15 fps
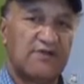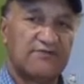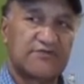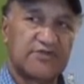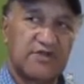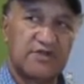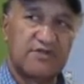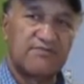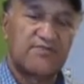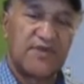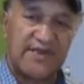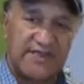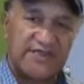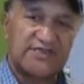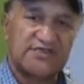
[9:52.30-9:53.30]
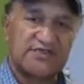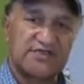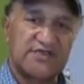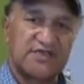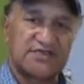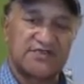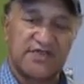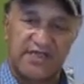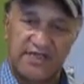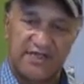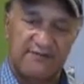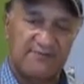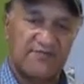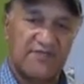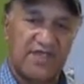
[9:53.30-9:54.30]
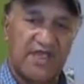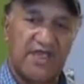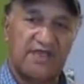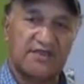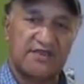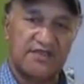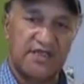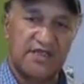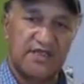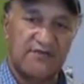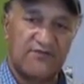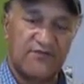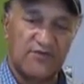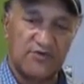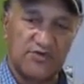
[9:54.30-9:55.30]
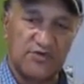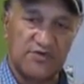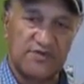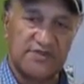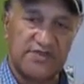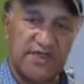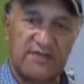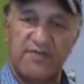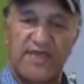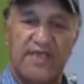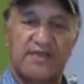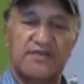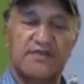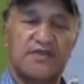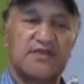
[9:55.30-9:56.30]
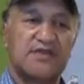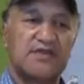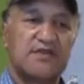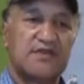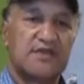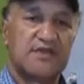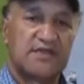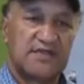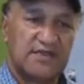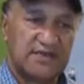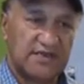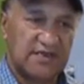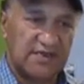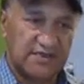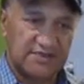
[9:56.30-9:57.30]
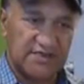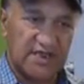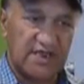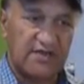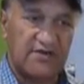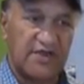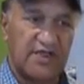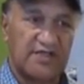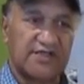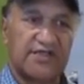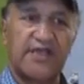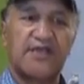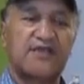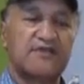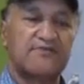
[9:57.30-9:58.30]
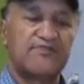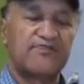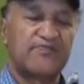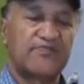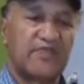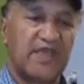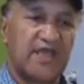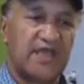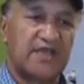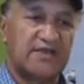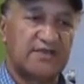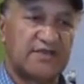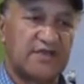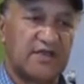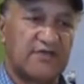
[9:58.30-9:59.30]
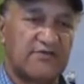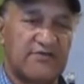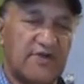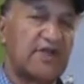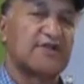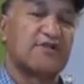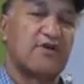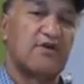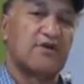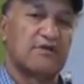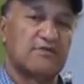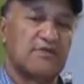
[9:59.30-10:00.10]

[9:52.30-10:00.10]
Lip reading: to police the sea and the foreshore and seabed in his area there, and right along